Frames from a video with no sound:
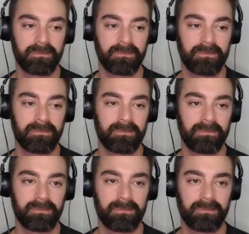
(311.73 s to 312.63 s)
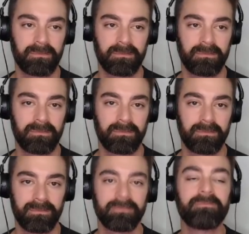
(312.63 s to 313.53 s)

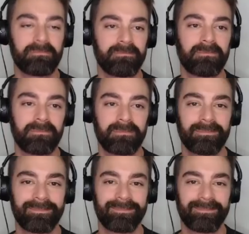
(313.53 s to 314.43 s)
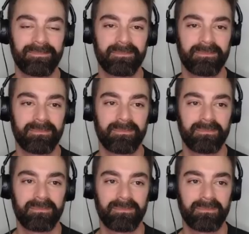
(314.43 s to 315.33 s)

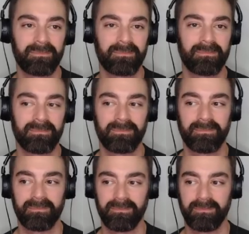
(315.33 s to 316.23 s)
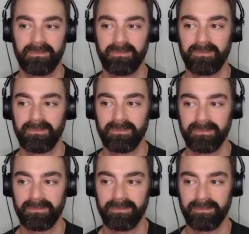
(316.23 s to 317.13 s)

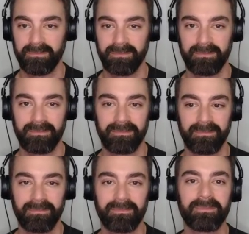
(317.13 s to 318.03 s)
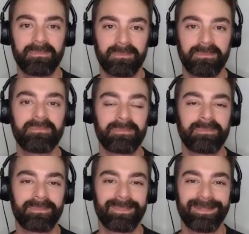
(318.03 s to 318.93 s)

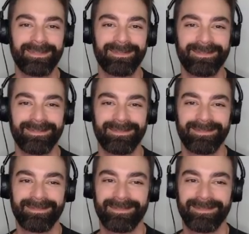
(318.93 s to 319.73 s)
(silent)